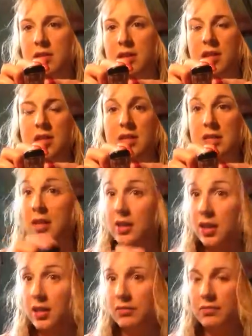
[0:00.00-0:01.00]

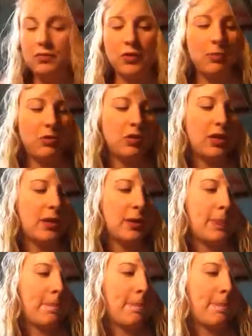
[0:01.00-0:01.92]
concealer from Younique.